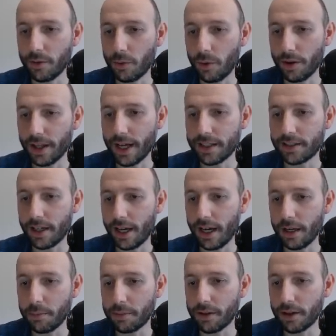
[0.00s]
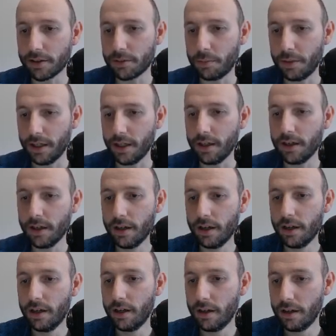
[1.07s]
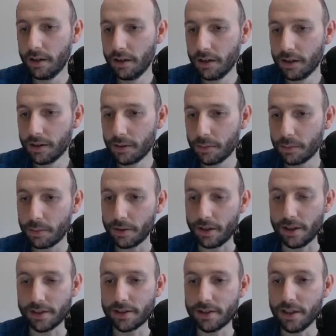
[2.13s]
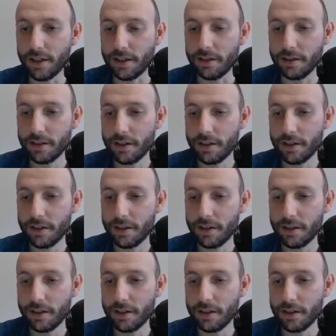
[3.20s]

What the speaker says: Well, that's A plus B plus C.